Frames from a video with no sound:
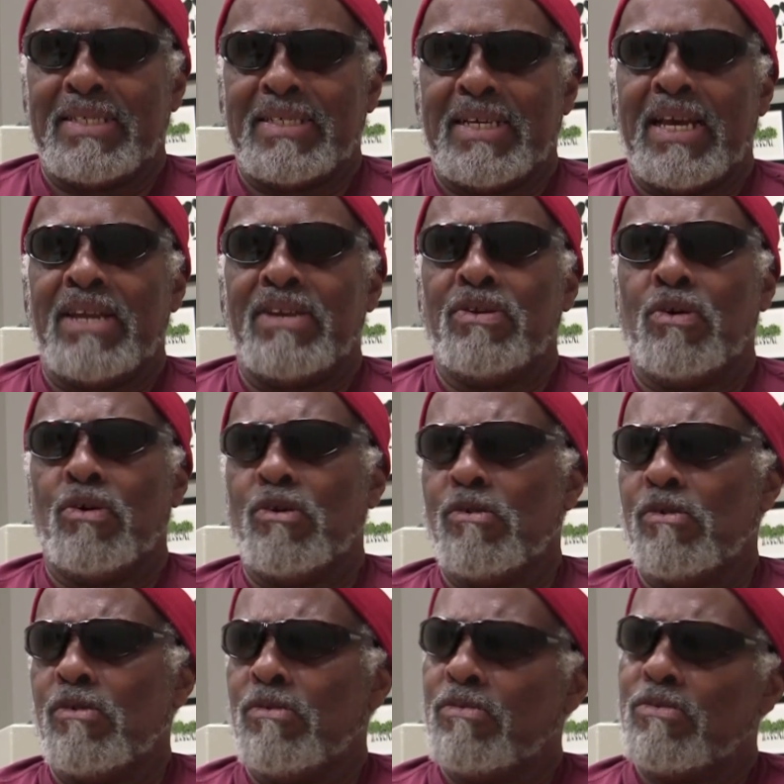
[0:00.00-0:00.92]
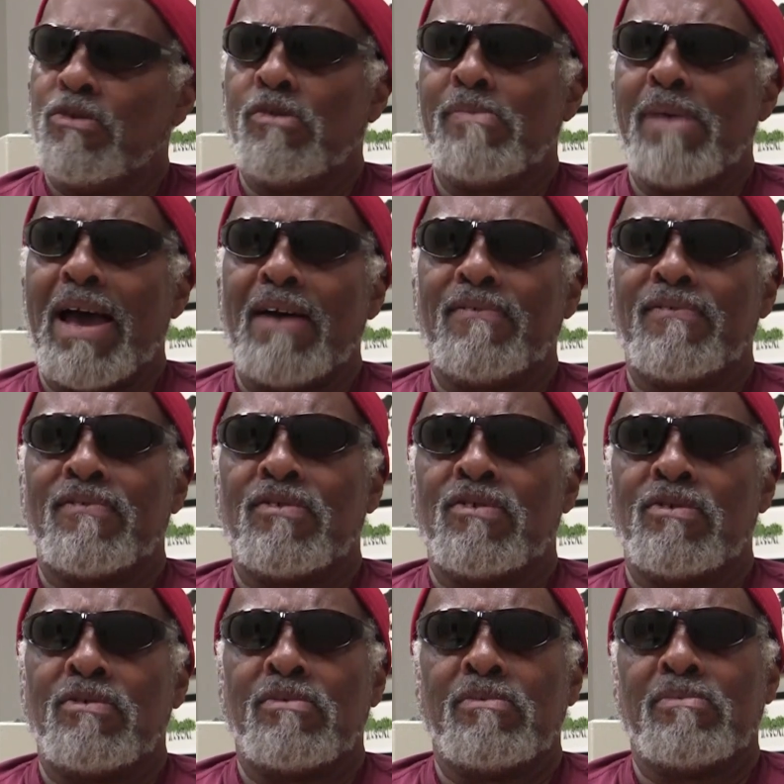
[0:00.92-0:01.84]
And no
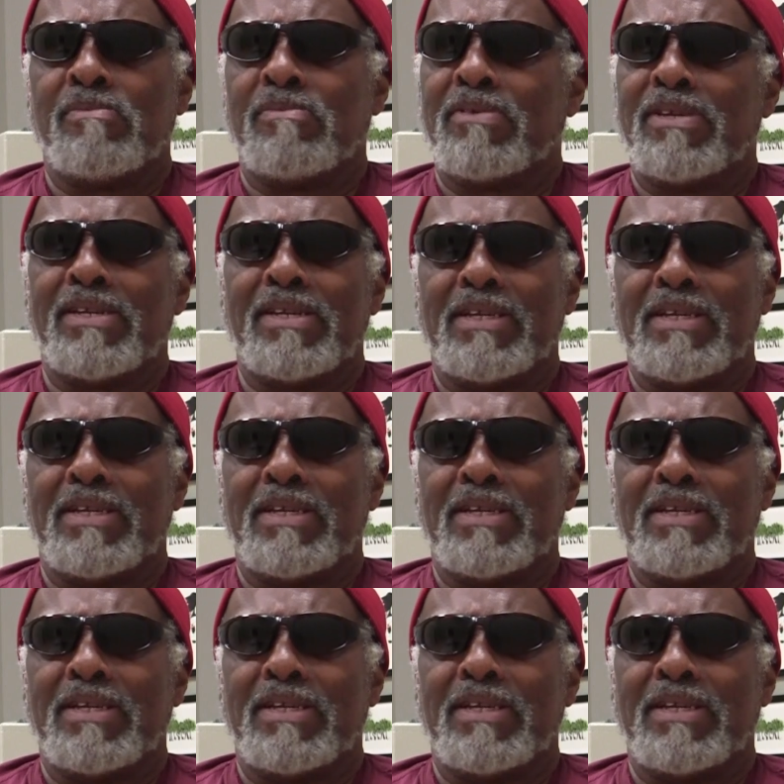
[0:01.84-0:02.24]
bathrooms,